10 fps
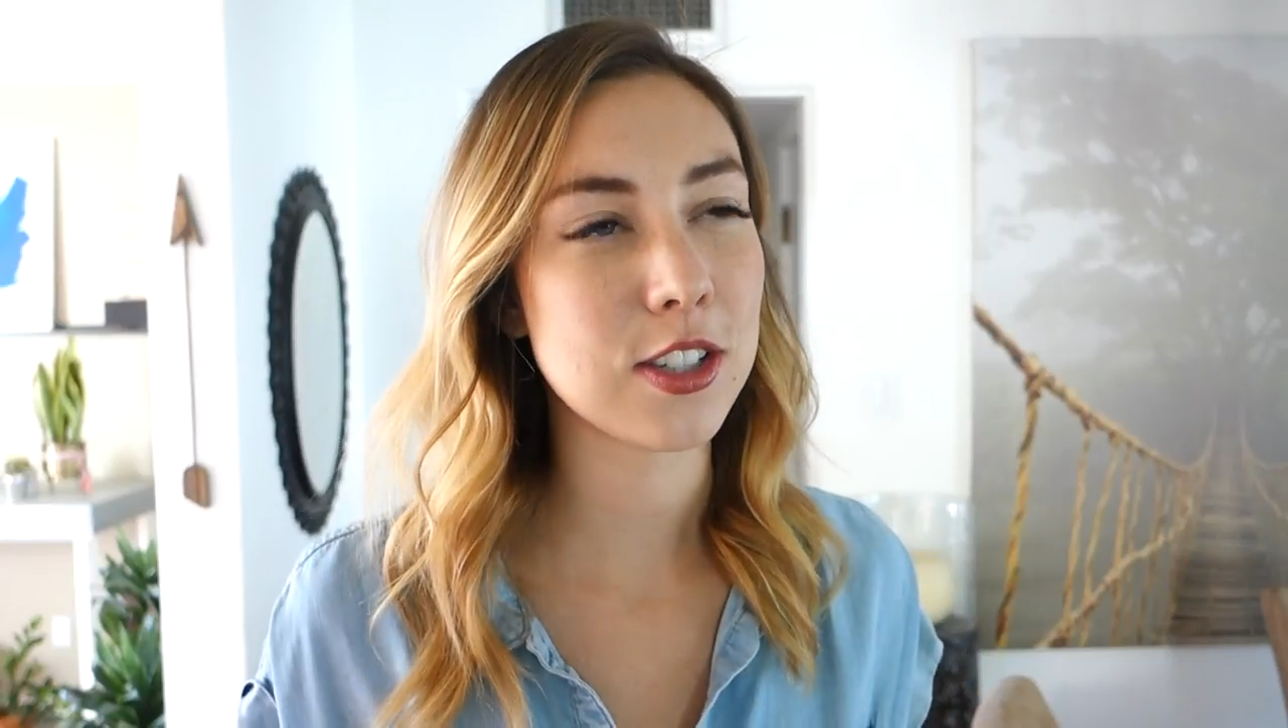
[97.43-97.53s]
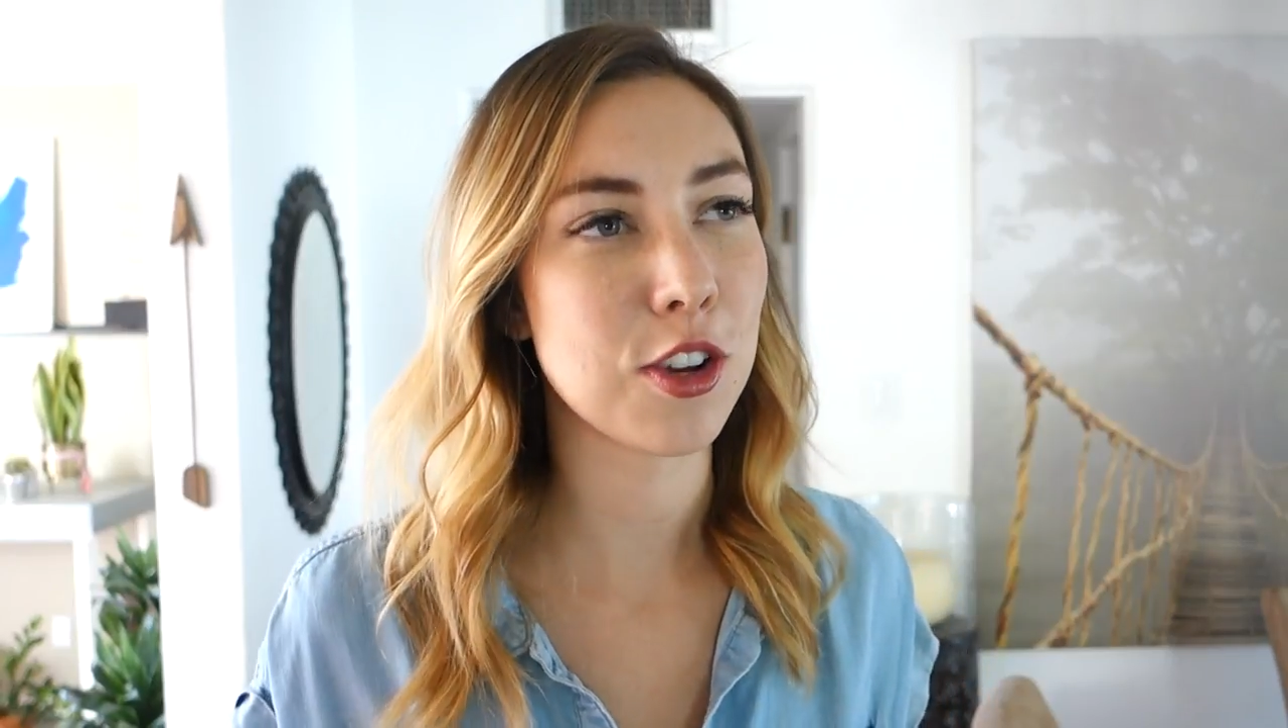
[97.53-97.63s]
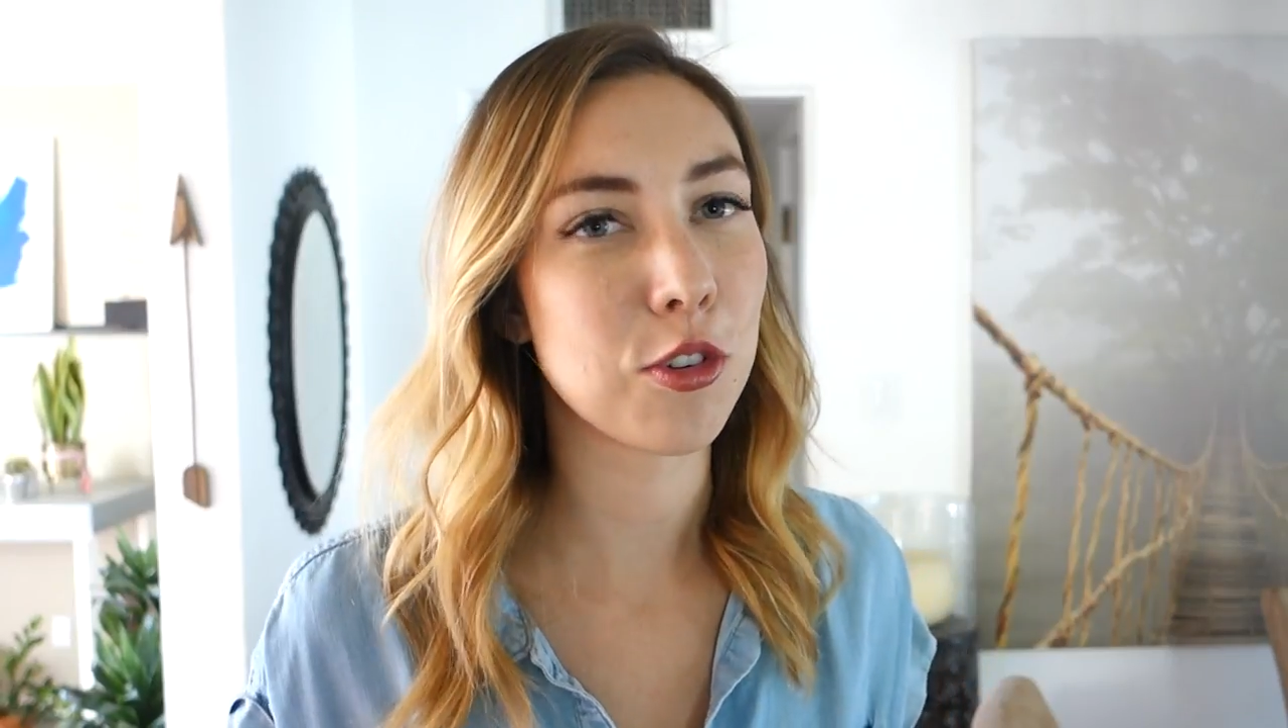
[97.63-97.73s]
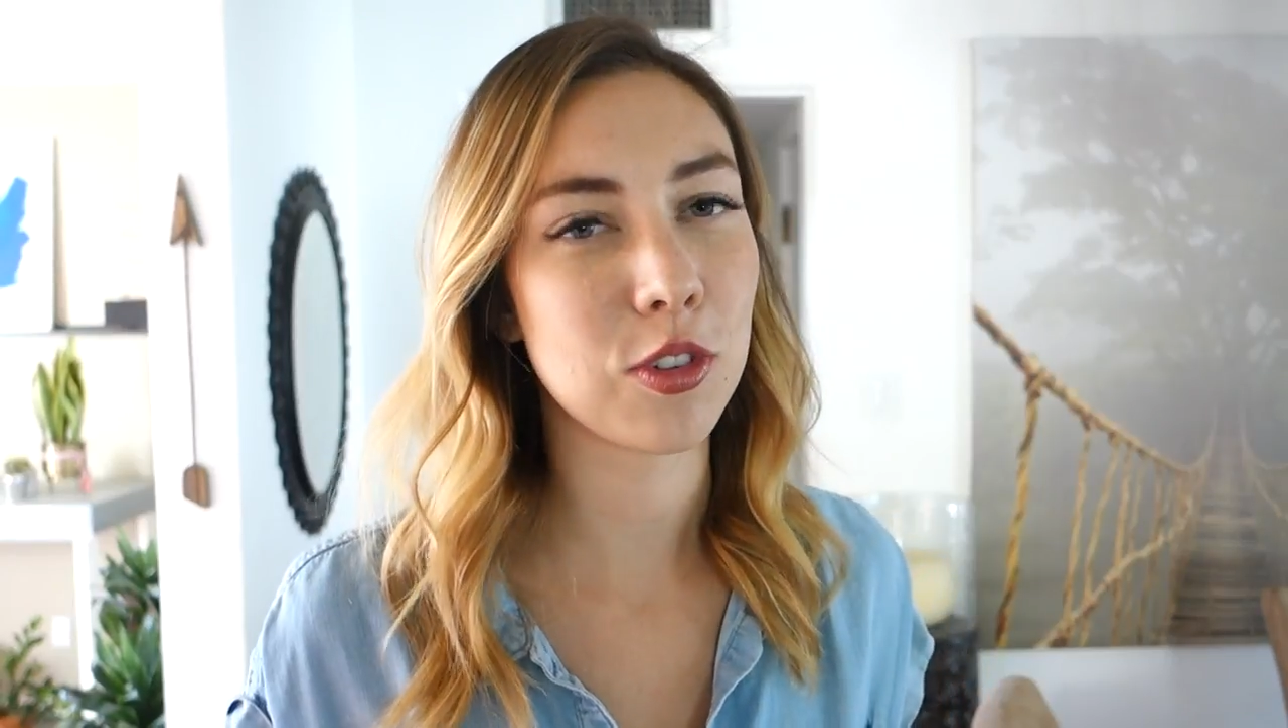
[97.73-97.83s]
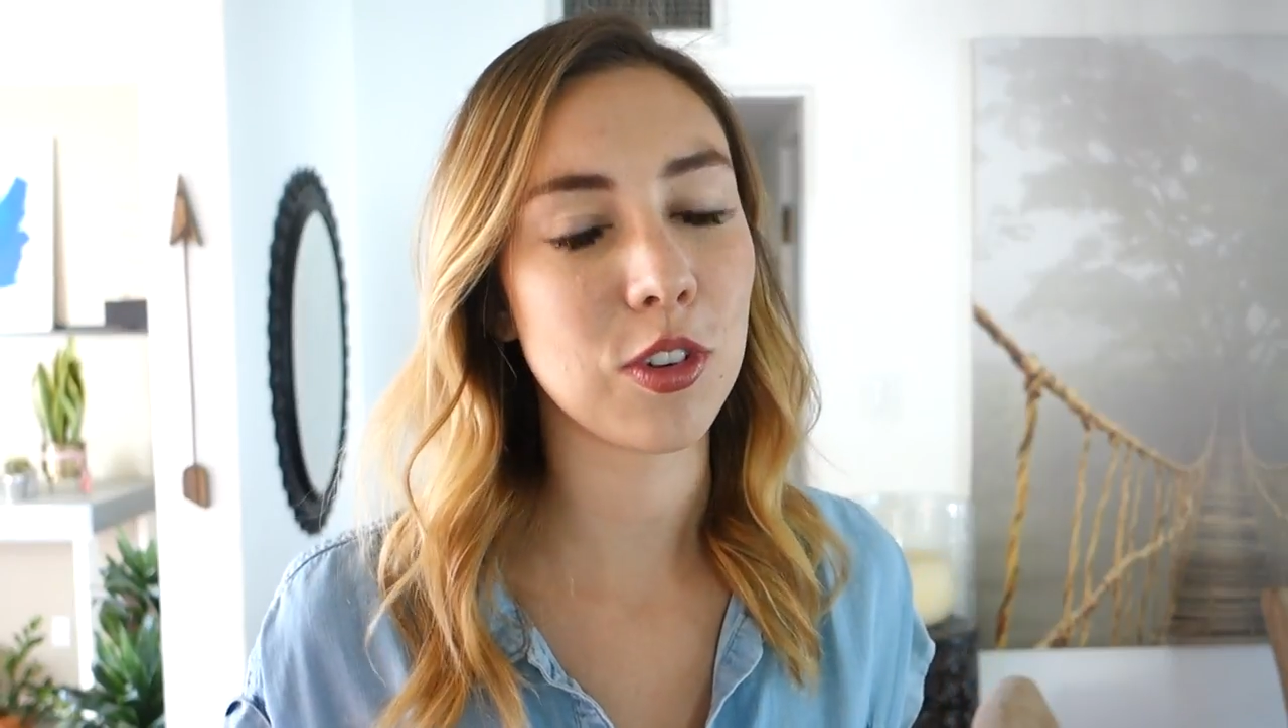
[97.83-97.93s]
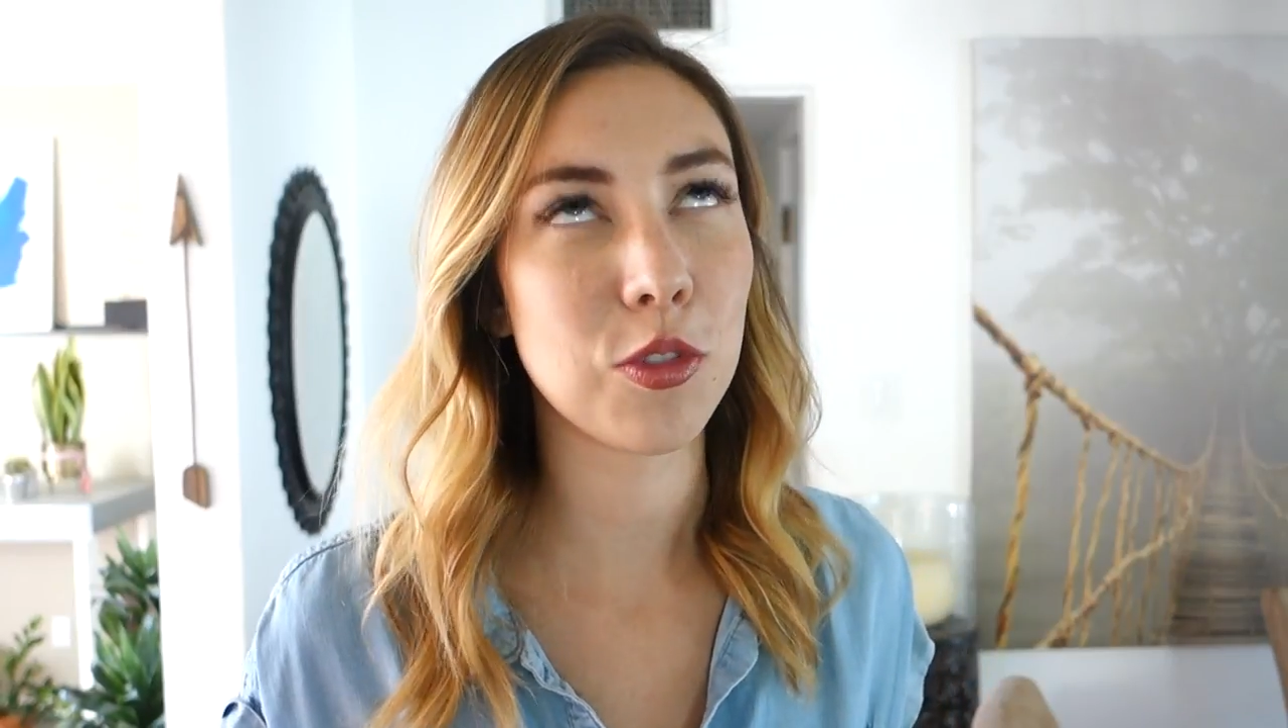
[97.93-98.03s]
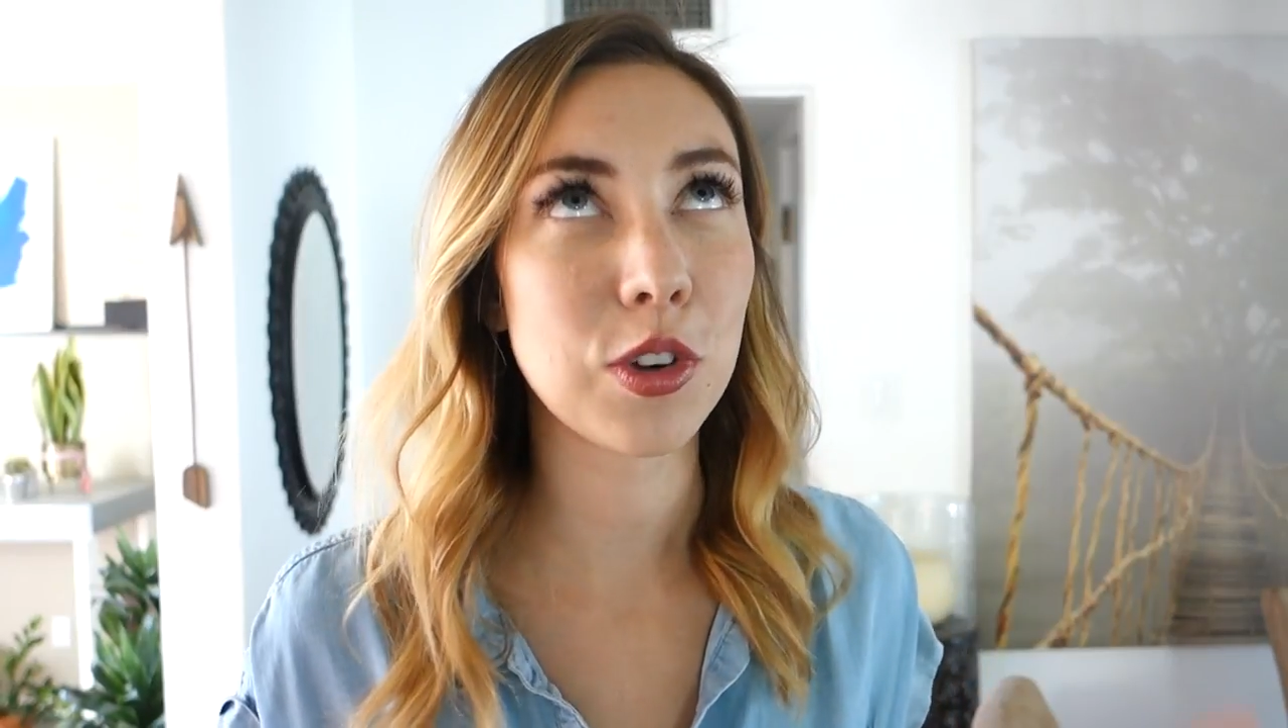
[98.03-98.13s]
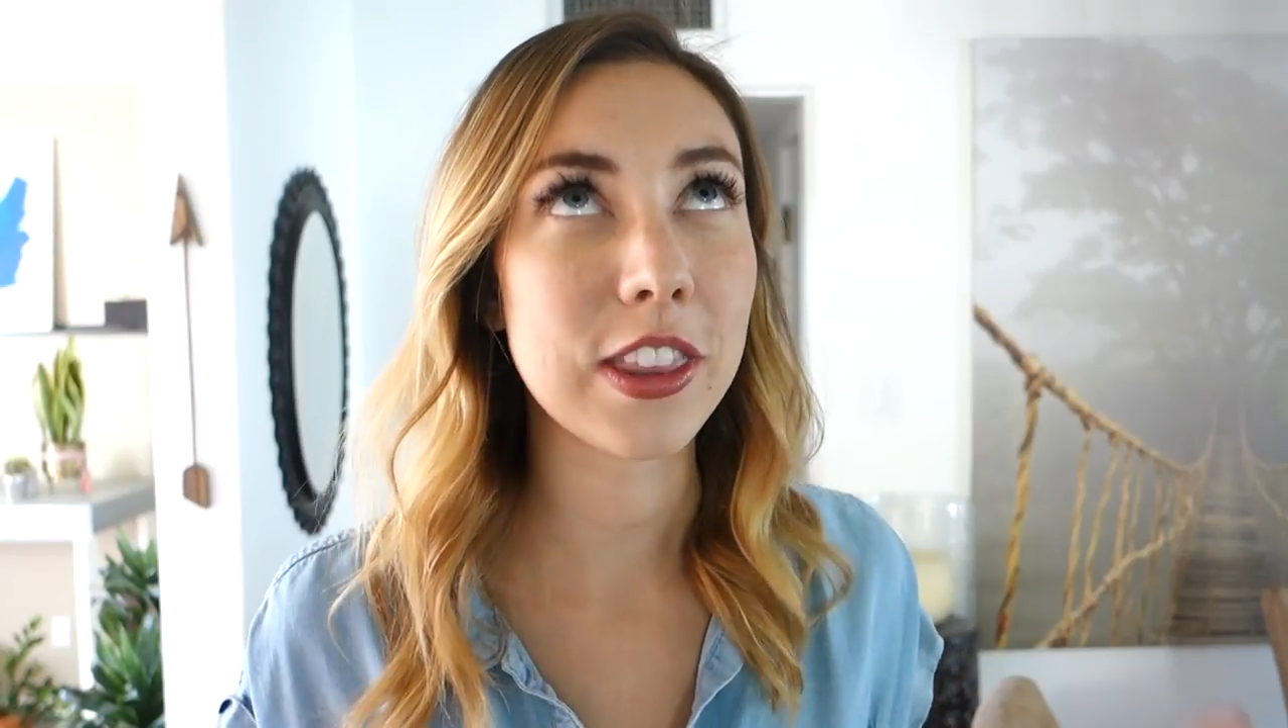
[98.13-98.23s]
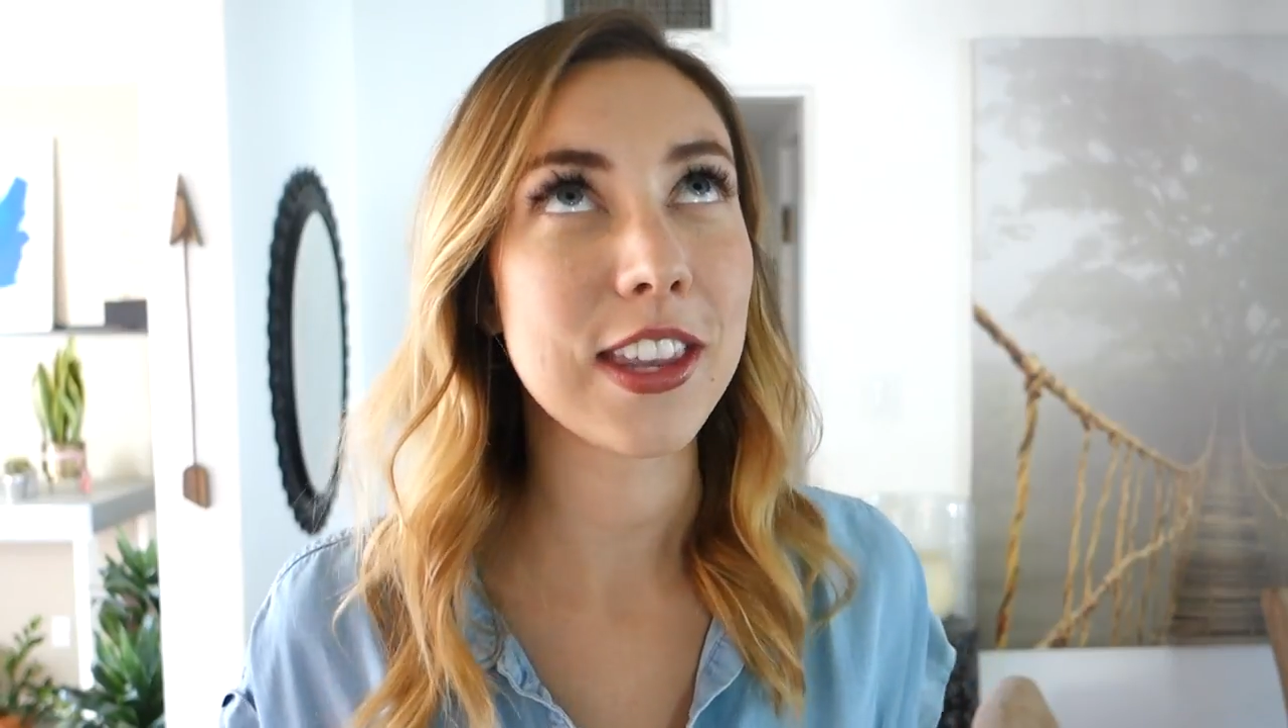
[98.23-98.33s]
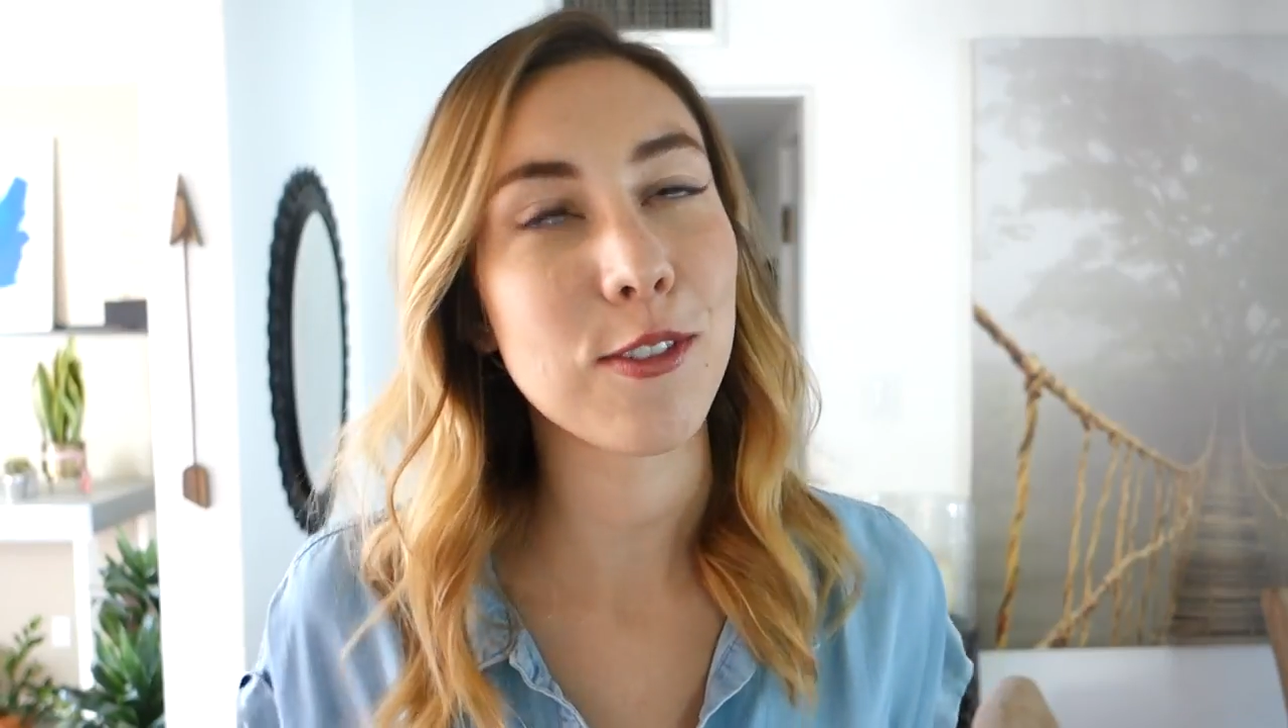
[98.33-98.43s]
so
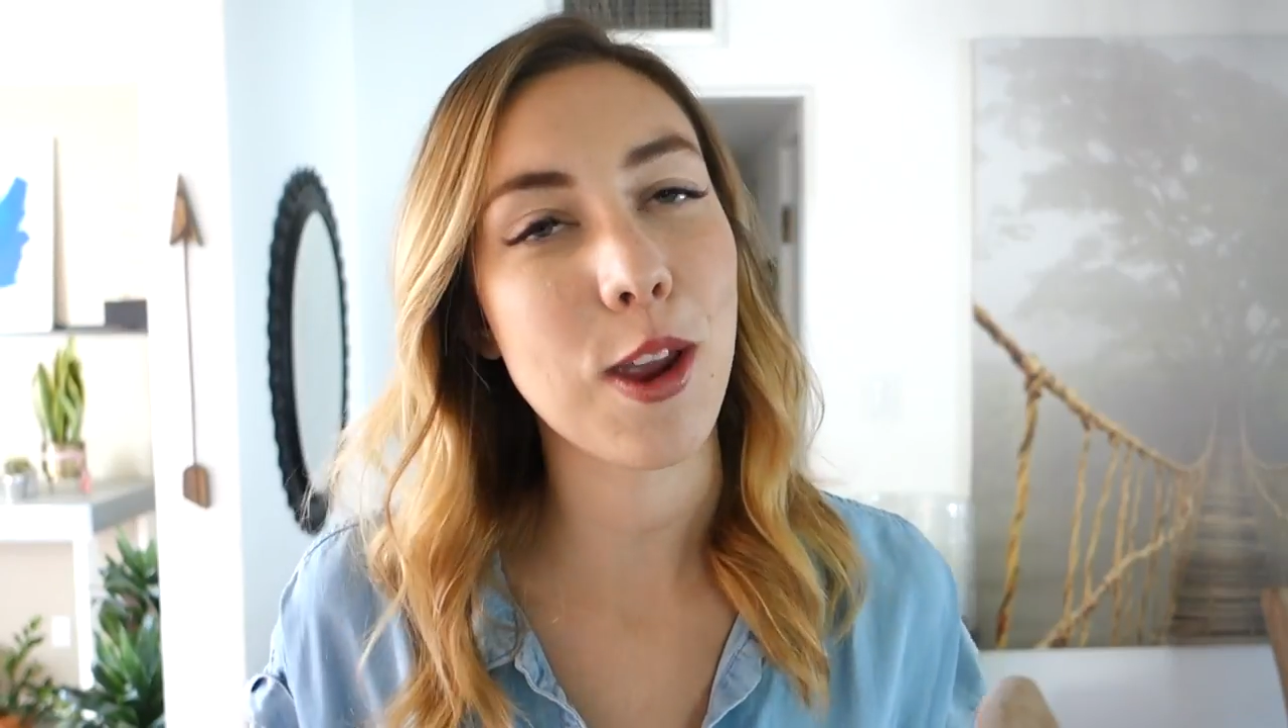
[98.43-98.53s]
really